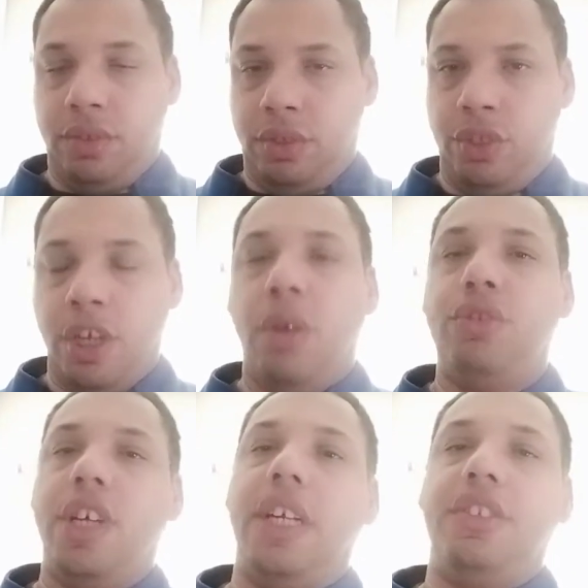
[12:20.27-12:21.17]
Joe
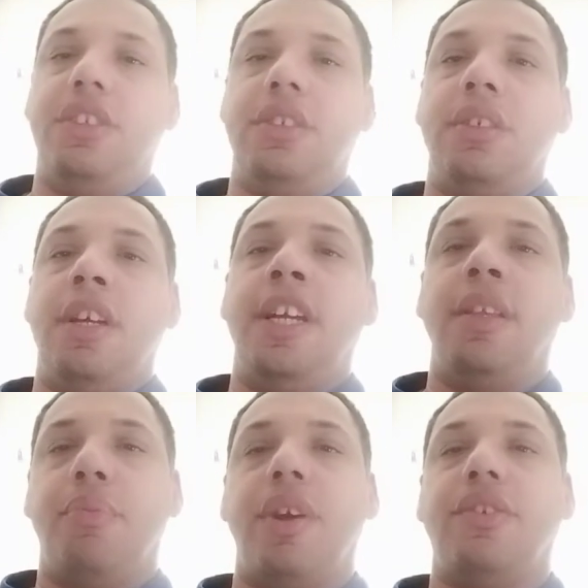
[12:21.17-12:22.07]
Judge in
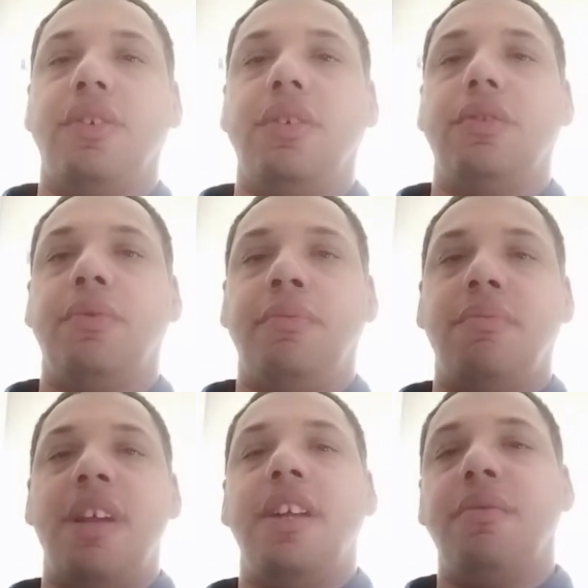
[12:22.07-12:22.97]
the presser
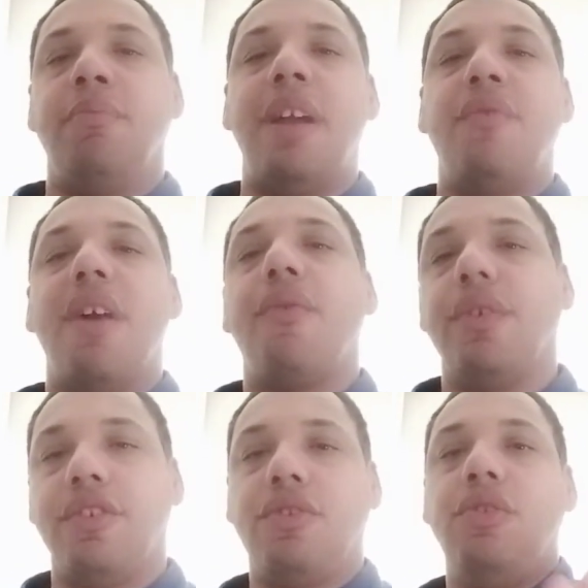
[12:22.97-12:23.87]
made
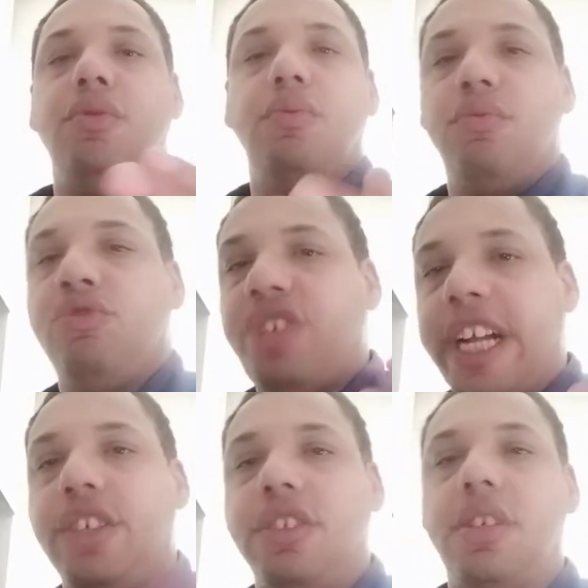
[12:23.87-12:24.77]
reference to
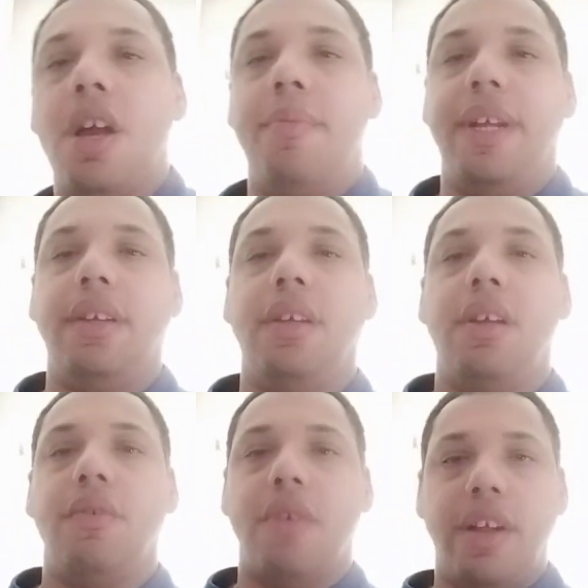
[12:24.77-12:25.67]
changes coming,
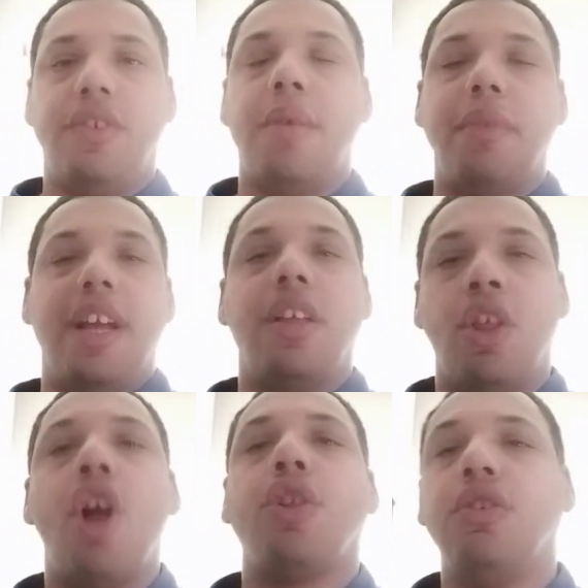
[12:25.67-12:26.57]
right? Something like
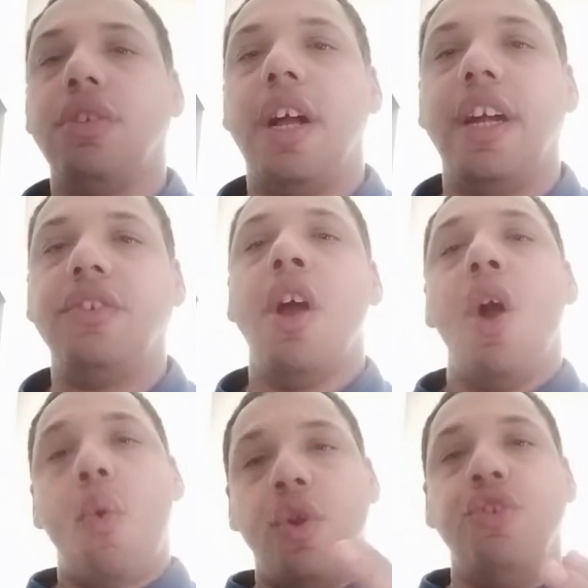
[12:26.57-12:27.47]
along those lines.
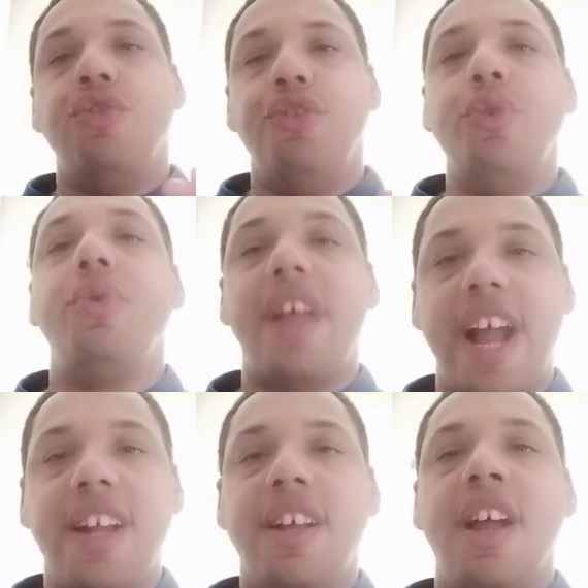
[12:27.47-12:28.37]
When you do
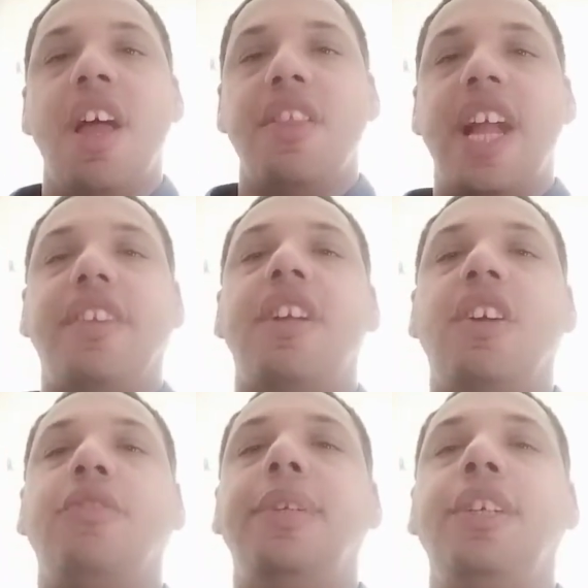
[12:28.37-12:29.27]
that, that
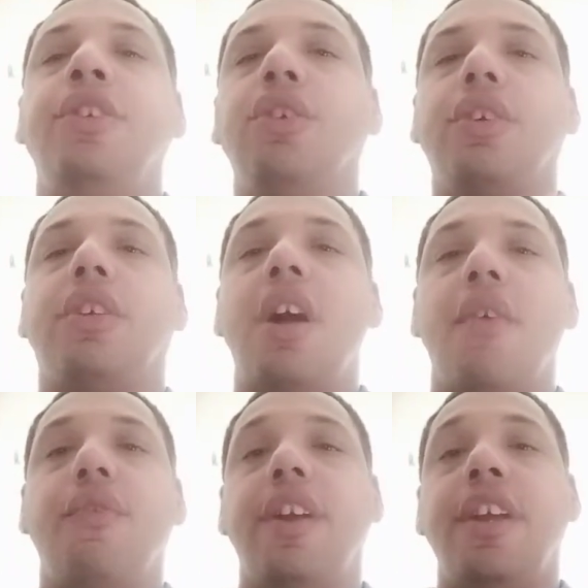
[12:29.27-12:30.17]
tells me you're
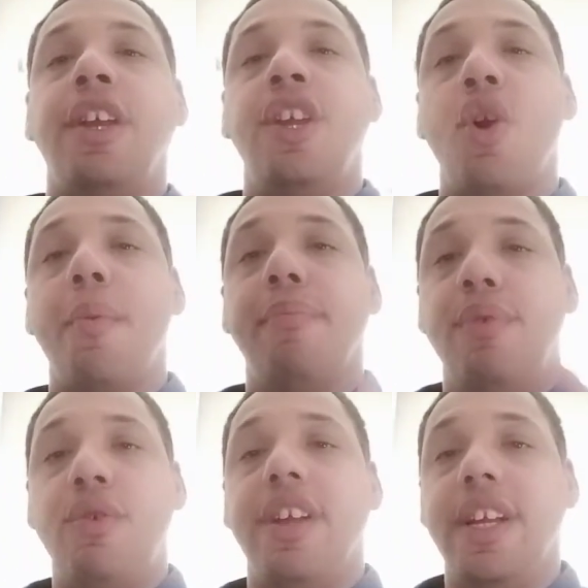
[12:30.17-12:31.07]
covering your
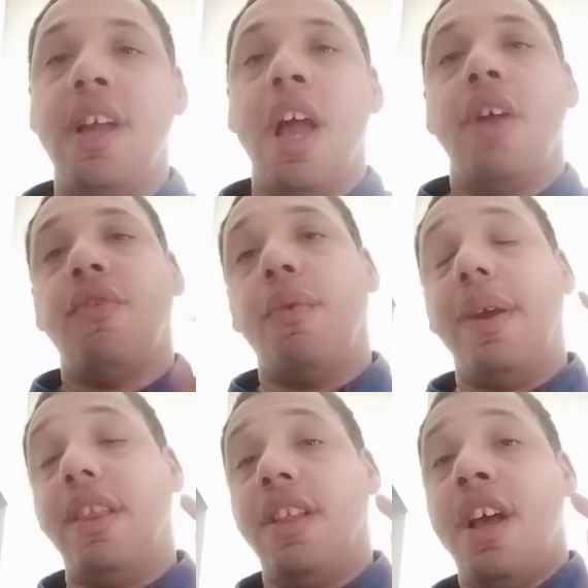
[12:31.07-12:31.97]
booty for
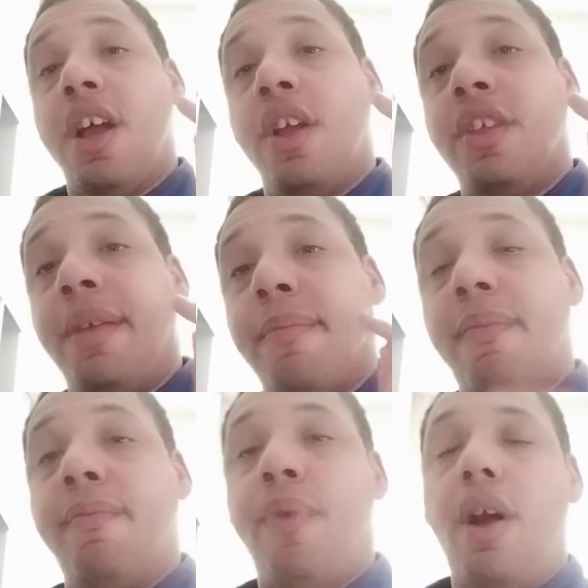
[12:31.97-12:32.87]
when the
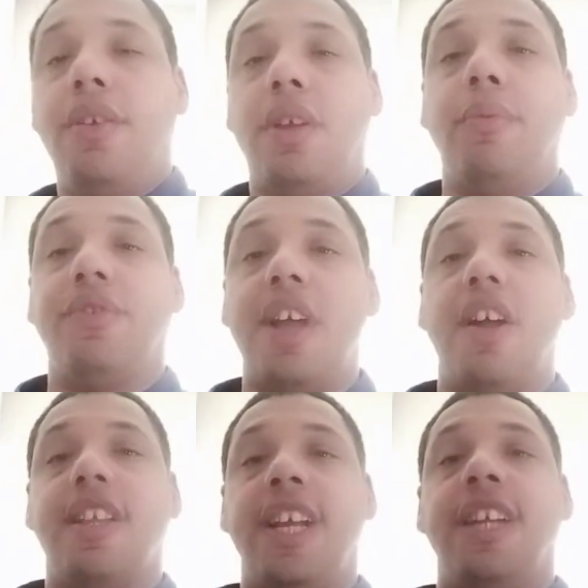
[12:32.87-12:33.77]
boss comes
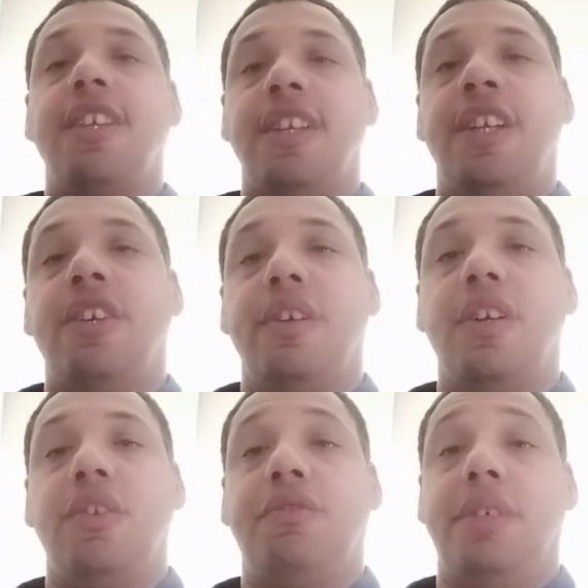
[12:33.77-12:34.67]
down at the end of the year and
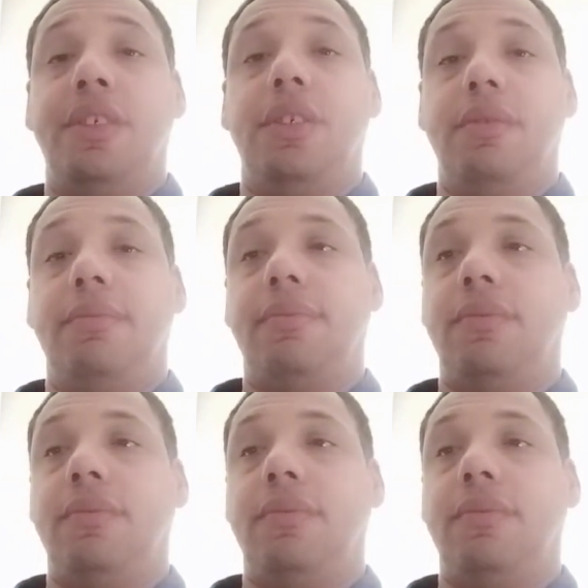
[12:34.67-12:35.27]
goes, listen,